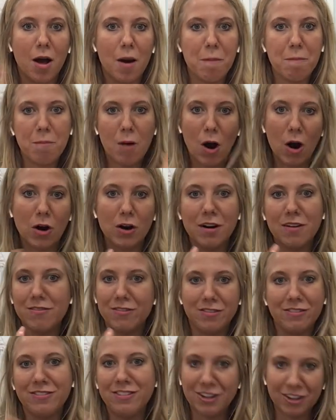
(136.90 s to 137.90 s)
part of
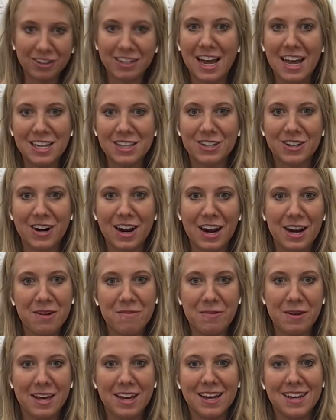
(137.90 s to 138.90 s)
your test
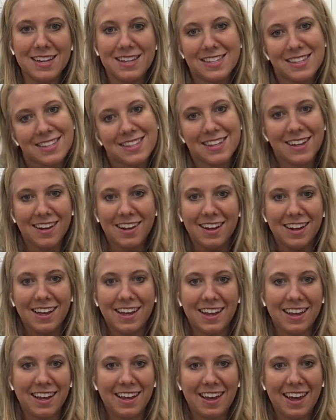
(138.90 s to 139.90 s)
grade, because
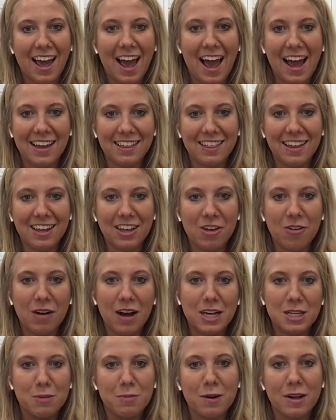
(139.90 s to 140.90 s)
I think you
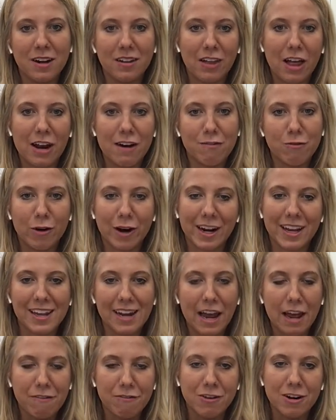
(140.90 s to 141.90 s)
guys put a lot of work
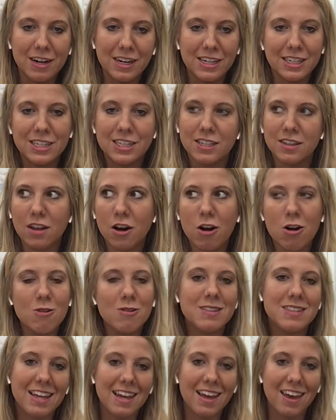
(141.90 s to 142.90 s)
and effort into
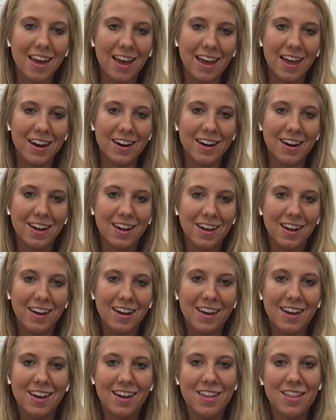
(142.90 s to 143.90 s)
those, and
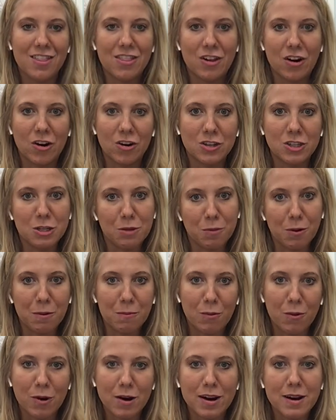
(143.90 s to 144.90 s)
they're super
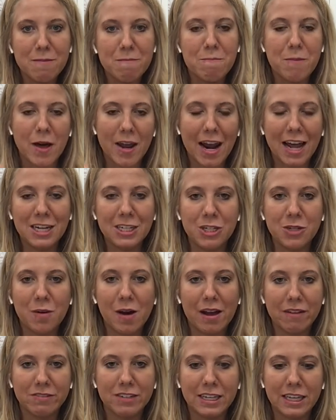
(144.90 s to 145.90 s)
important. But I do
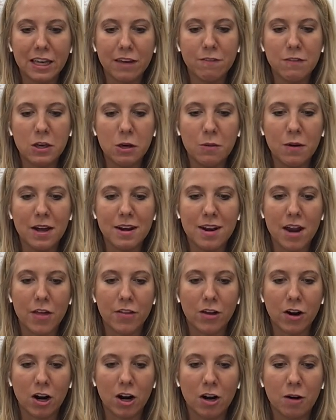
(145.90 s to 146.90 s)
have to give you
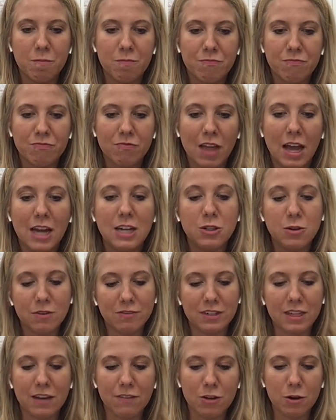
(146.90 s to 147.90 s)

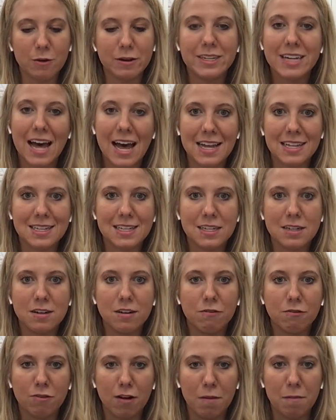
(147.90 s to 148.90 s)
a test
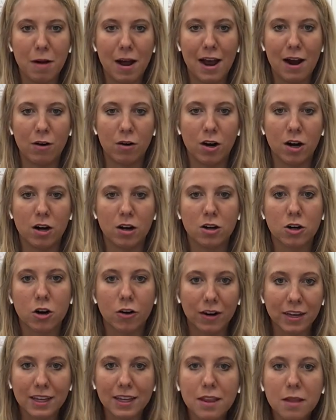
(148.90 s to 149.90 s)
from our
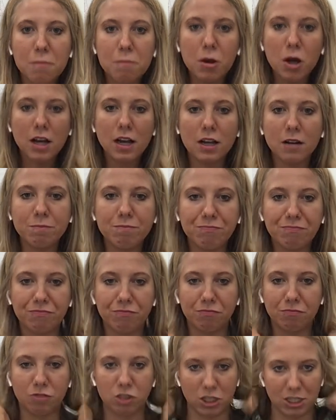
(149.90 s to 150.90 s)
curriculum book,
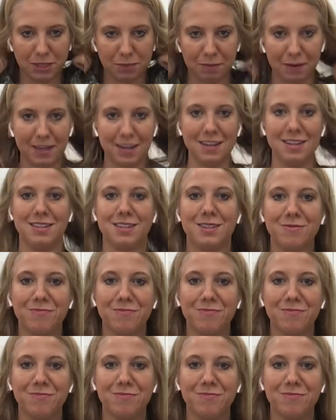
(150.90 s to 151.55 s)
just because